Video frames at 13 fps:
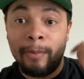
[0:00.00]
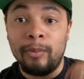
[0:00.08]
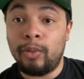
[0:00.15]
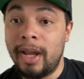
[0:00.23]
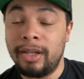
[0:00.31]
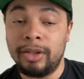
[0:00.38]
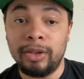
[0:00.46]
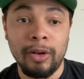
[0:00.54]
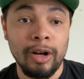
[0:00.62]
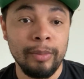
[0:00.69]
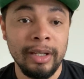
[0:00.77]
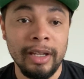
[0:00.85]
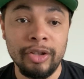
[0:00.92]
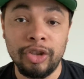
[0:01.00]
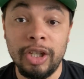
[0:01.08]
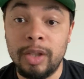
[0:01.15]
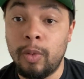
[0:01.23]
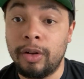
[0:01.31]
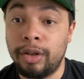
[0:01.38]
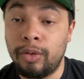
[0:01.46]
right? You know what I mean? And she's
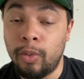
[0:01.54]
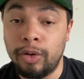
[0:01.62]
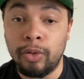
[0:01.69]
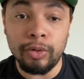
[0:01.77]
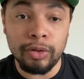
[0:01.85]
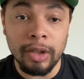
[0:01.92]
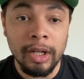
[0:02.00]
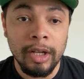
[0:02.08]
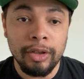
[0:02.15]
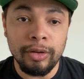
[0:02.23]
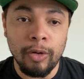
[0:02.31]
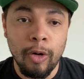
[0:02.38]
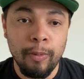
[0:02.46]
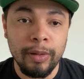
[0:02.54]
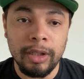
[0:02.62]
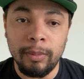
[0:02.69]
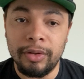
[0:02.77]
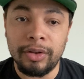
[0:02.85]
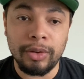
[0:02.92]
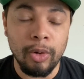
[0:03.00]
one of the one who pretty
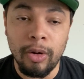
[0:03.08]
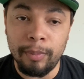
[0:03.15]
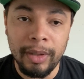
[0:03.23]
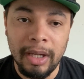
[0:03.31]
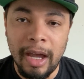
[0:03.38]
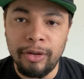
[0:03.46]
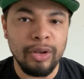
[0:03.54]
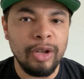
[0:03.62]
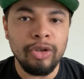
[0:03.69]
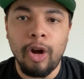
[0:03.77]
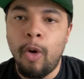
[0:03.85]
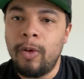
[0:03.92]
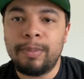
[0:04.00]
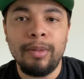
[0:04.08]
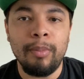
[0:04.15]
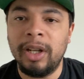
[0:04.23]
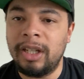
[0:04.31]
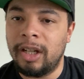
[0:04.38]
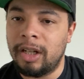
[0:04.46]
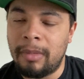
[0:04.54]
much taught me. I used to always put
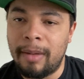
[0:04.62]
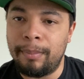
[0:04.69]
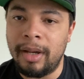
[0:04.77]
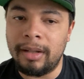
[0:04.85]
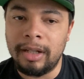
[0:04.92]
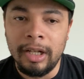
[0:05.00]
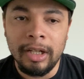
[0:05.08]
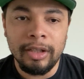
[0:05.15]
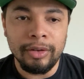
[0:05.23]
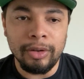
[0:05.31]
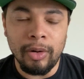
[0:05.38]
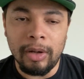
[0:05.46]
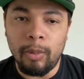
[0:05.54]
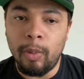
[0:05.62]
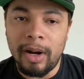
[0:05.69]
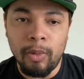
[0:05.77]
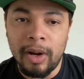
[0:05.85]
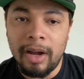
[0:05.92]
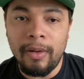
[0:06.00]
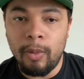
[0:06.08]
money under my bed. Like
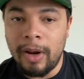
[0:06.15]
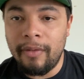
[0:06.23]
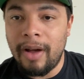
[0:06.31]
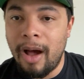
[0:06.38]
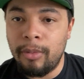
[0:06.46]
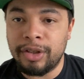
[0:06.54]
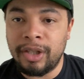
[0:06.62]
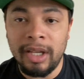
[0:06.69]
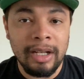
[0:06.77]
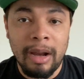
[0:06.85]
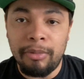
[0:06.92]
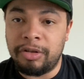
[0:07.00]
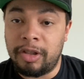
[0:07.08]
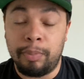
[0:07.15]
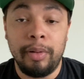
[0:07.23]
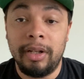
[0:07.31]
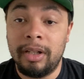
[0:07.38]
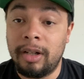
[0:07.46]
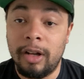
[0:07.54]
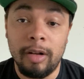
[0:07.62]
whatever I was getting, I was just
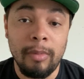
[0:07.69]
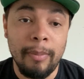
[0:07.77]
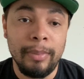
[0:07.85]
putting it under my